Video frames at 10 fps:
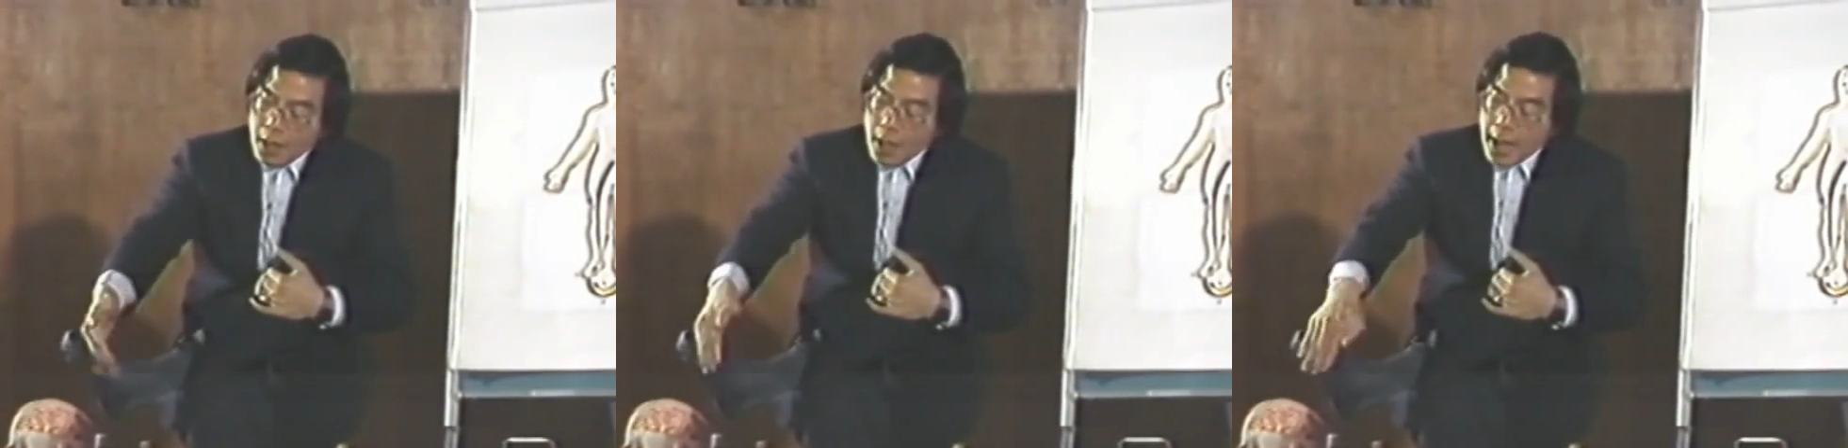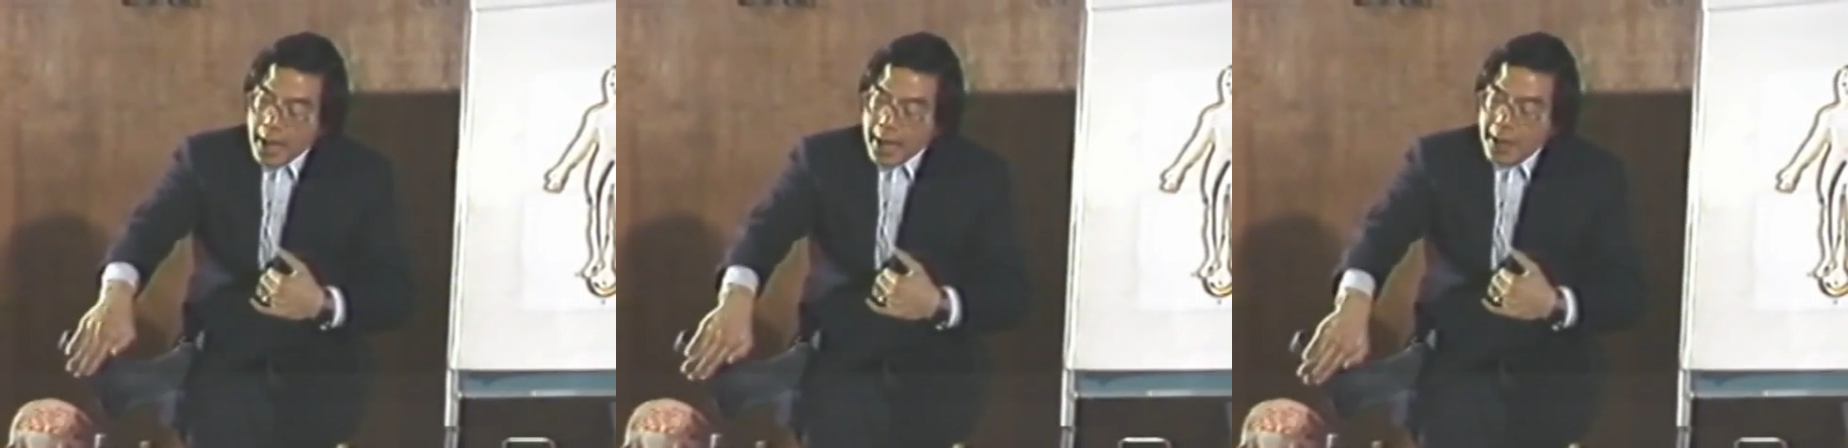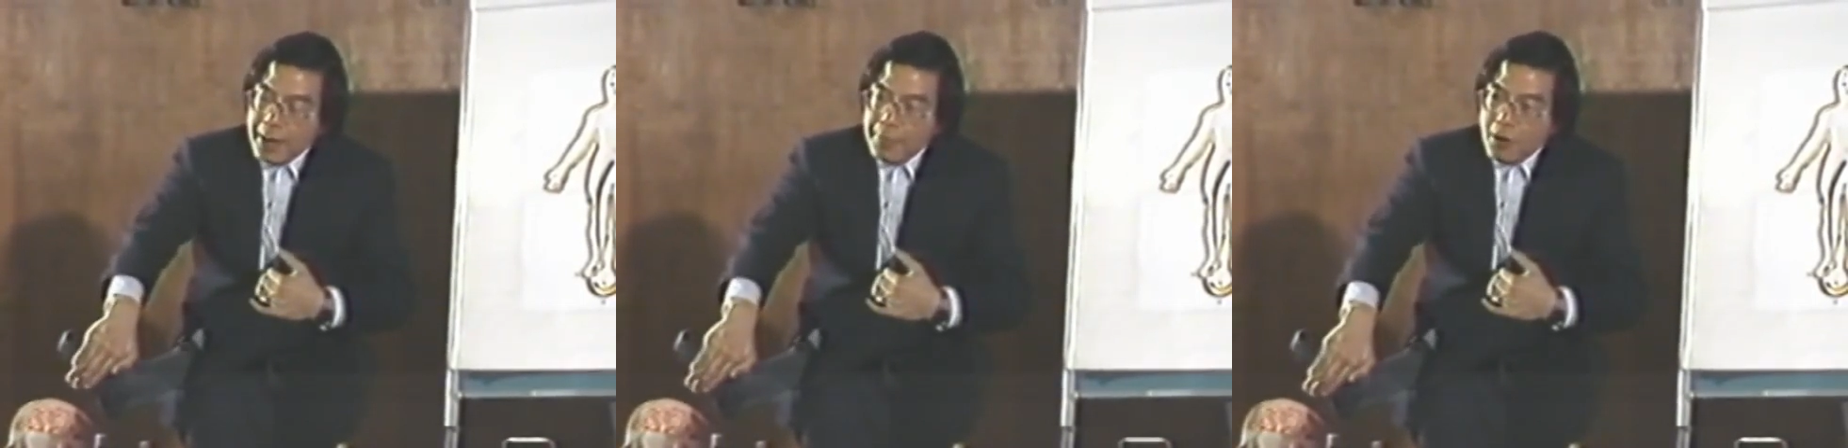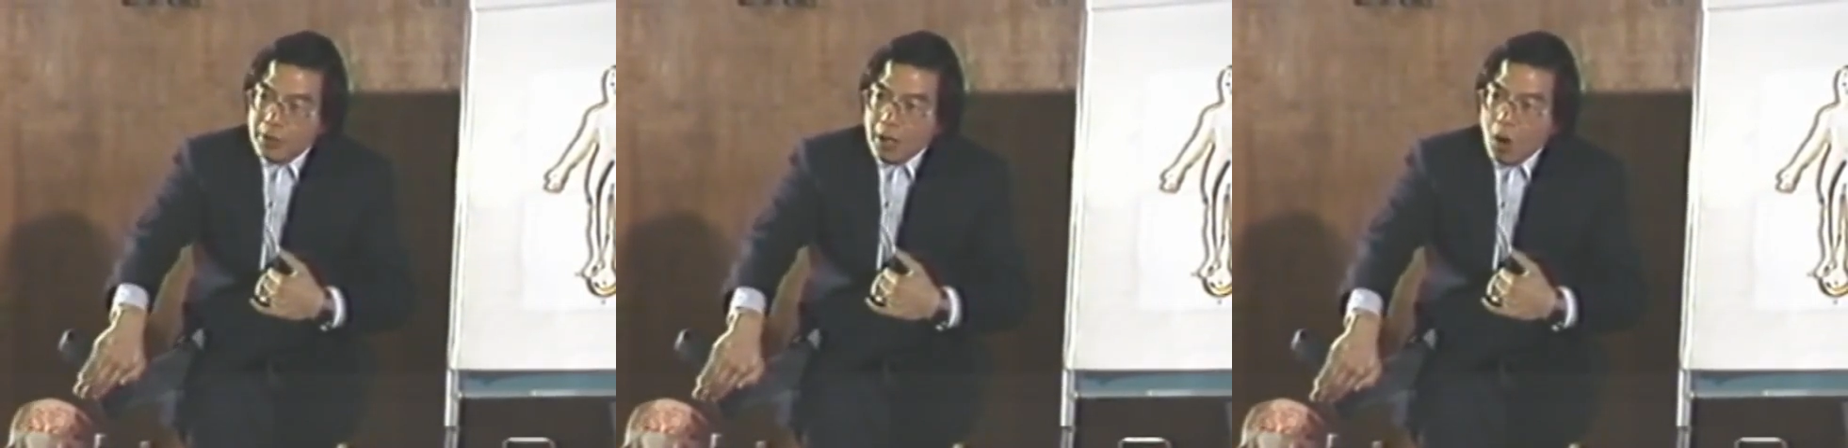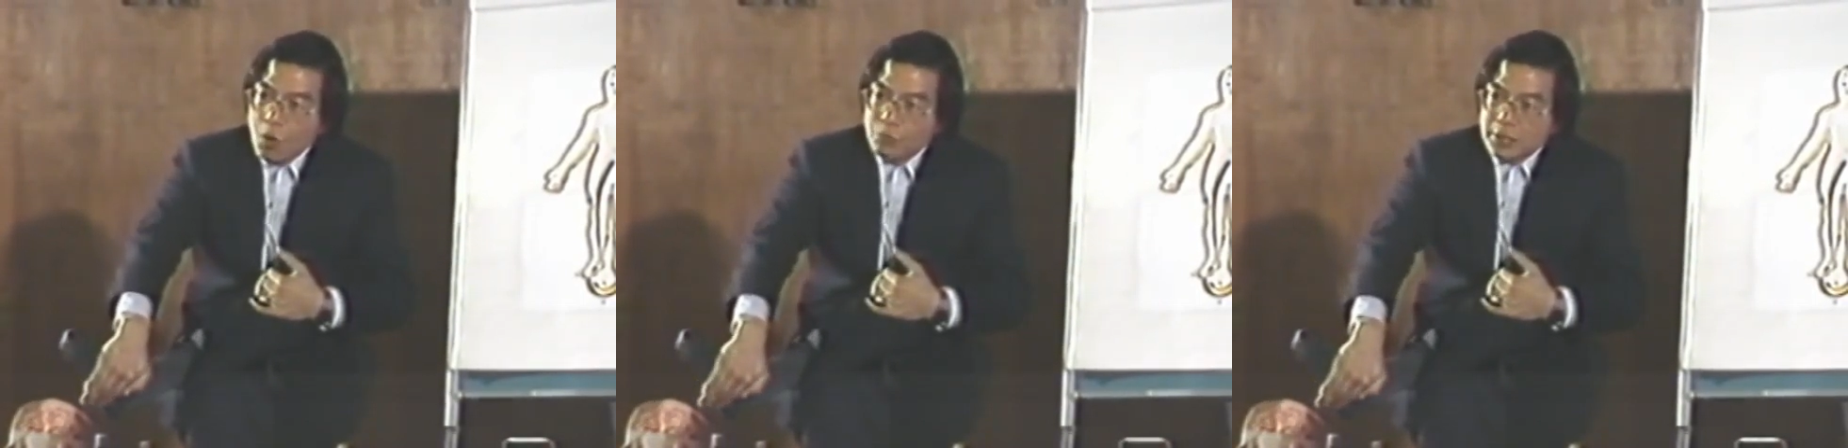And come up on the
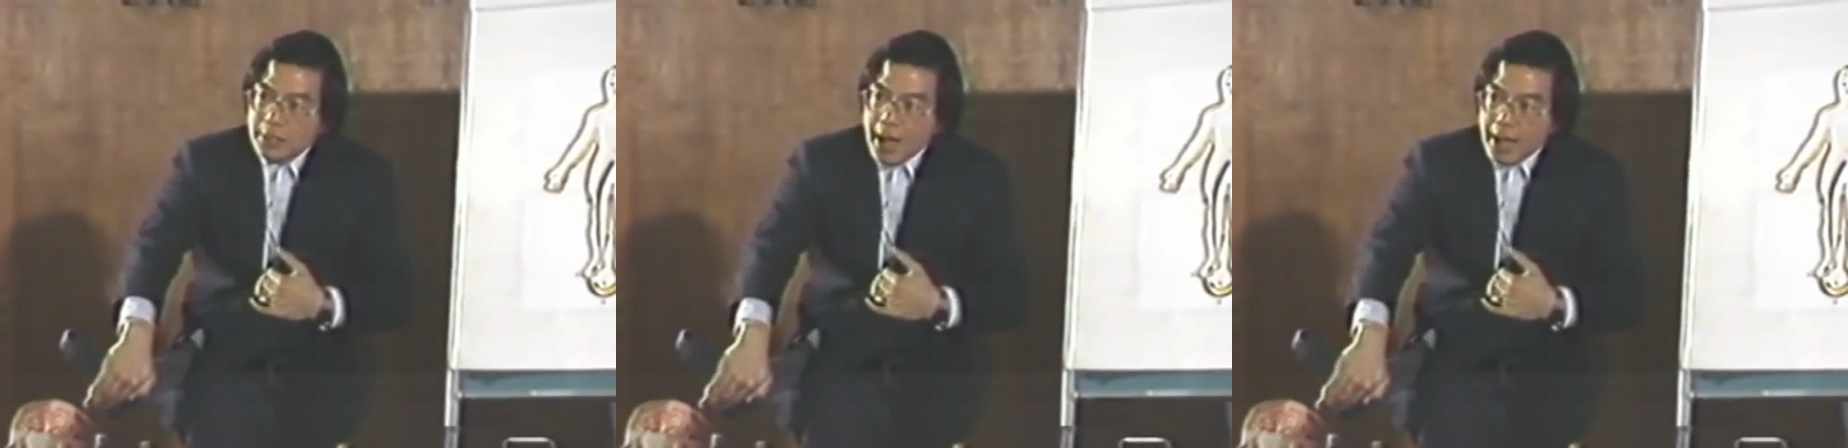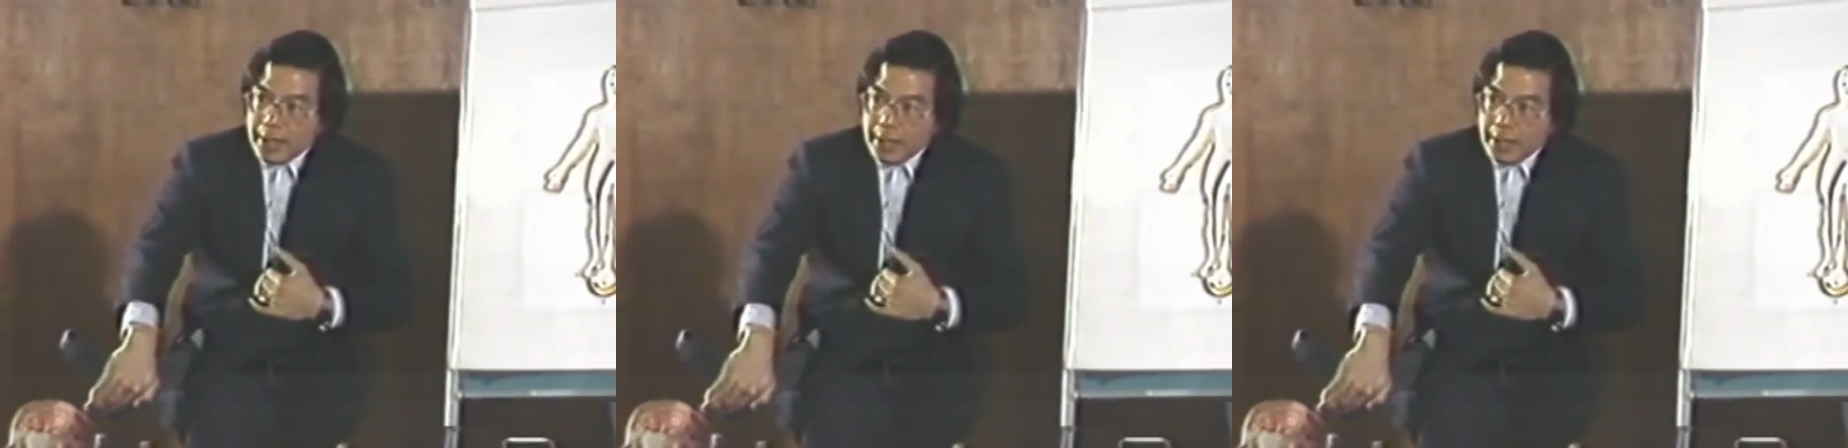whole side.